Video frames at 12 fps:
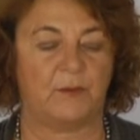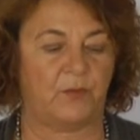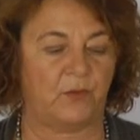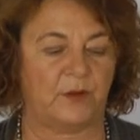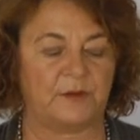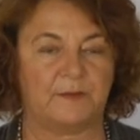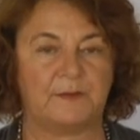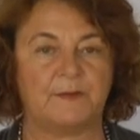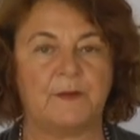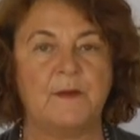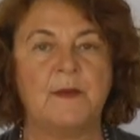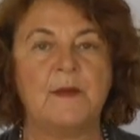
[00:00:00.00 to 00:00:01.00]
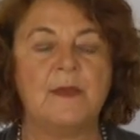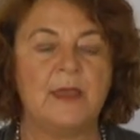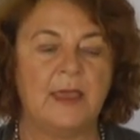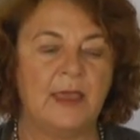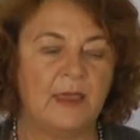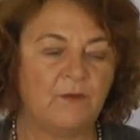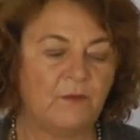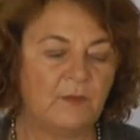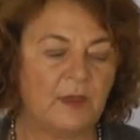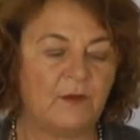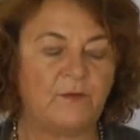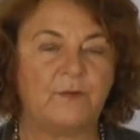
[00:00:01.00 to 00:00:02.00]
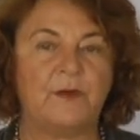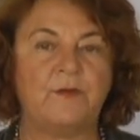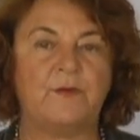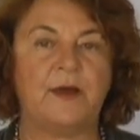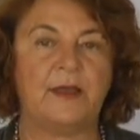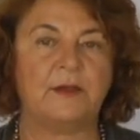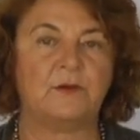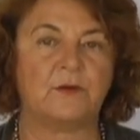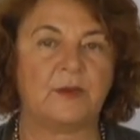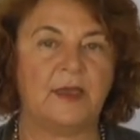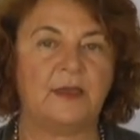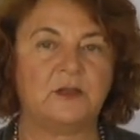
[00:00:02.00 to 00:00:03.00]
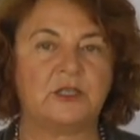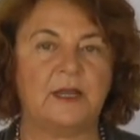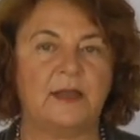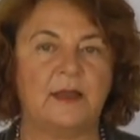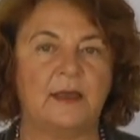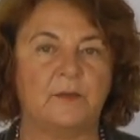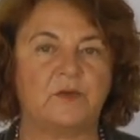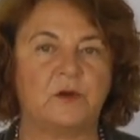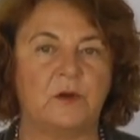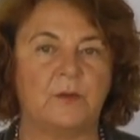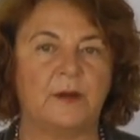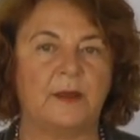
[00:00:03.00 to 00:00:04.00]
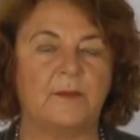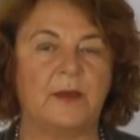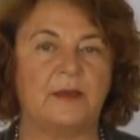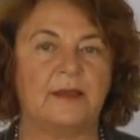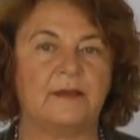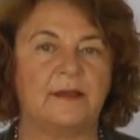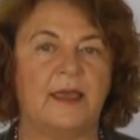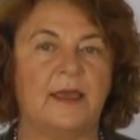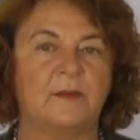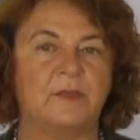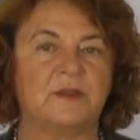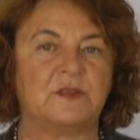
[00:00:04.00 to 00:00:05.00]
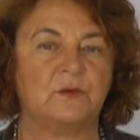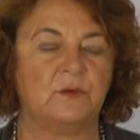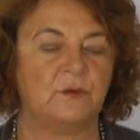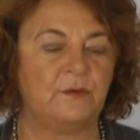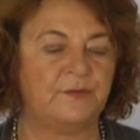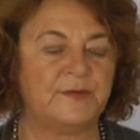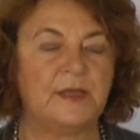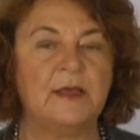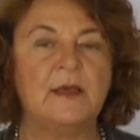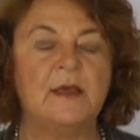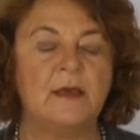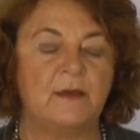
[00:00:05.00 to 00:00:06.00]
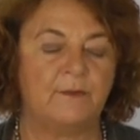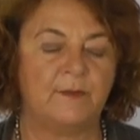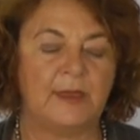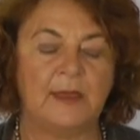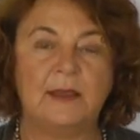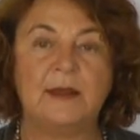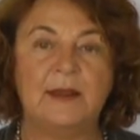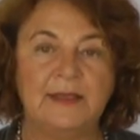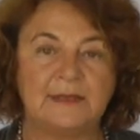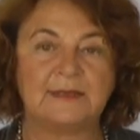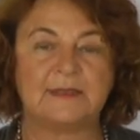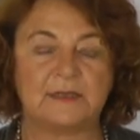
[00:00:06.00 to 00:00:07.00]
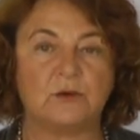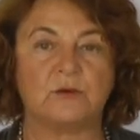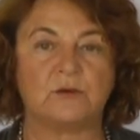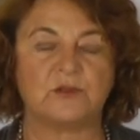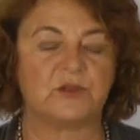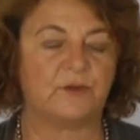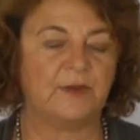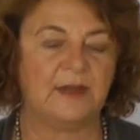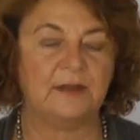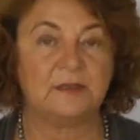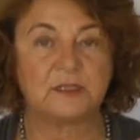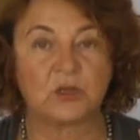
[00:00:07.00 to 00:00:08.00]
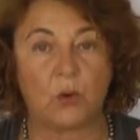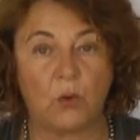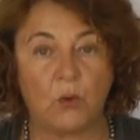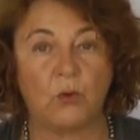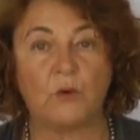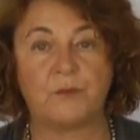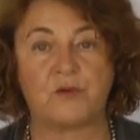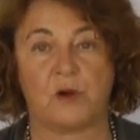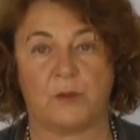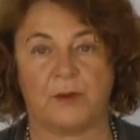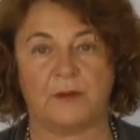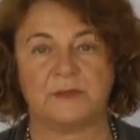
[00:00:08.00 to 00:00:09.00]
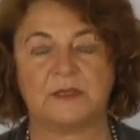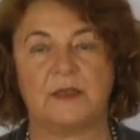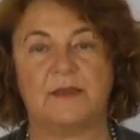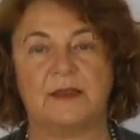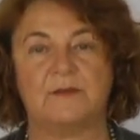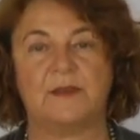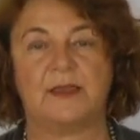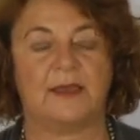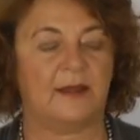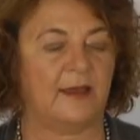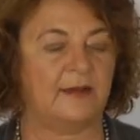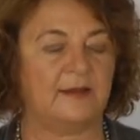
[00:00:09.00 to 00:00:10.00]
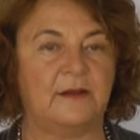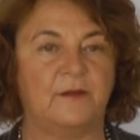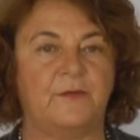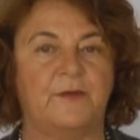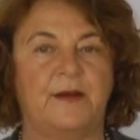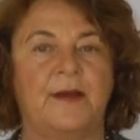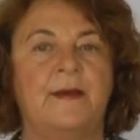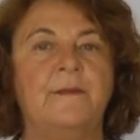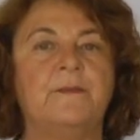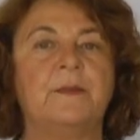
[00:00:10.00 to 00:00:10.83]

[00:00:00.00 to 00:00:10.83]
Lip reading: important. Even if we find occasionally a problem that can be solved, we list it also. We list all problems that we can identify,